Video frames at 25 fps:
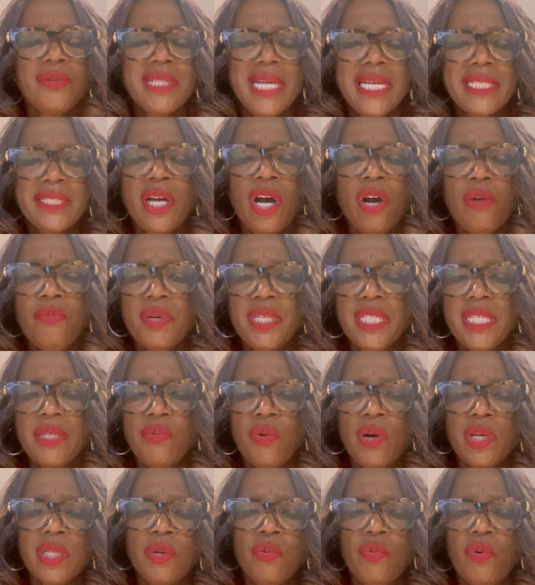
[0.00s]
they really
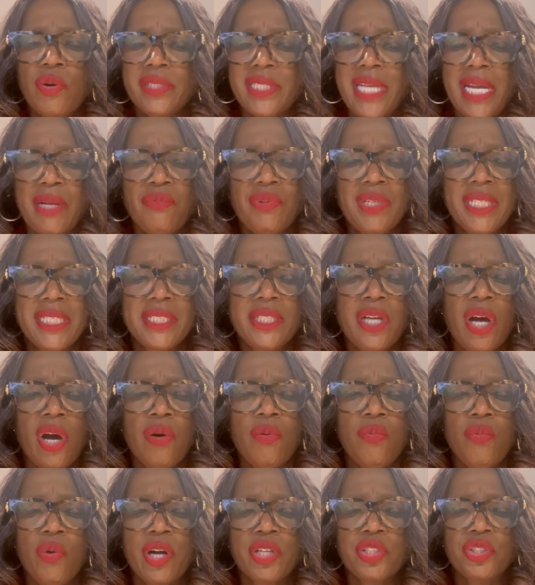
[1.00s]
don't
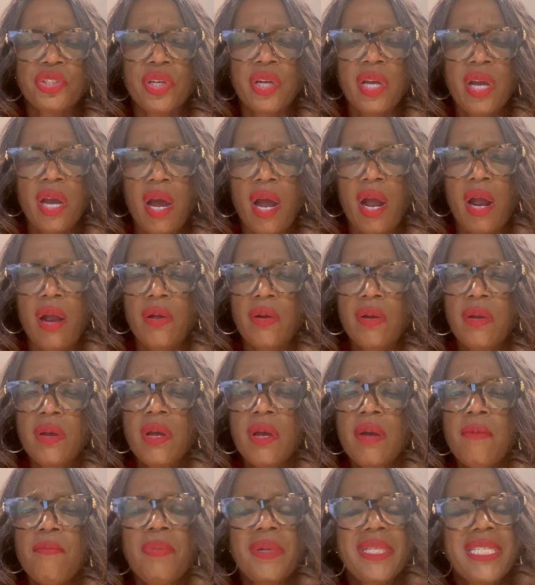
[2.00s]
want your car.
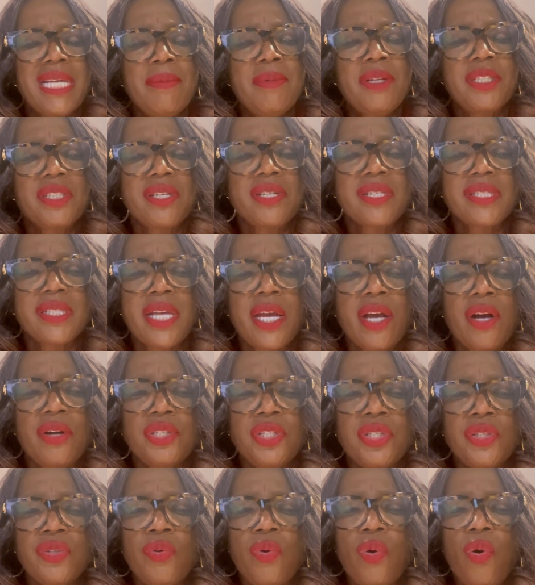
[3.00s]
But let me just tell
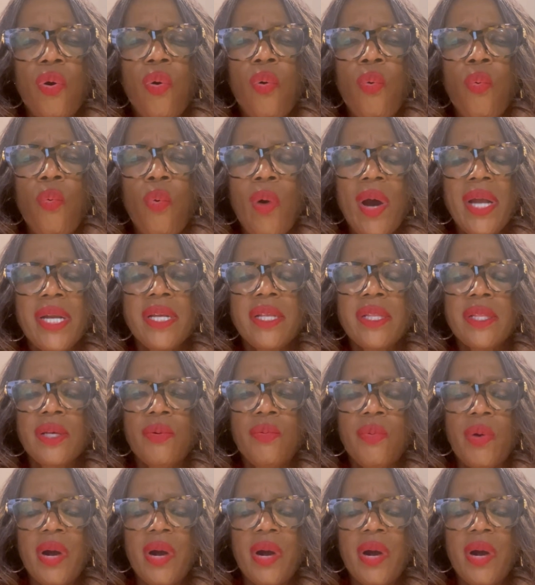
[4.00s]
you, one of the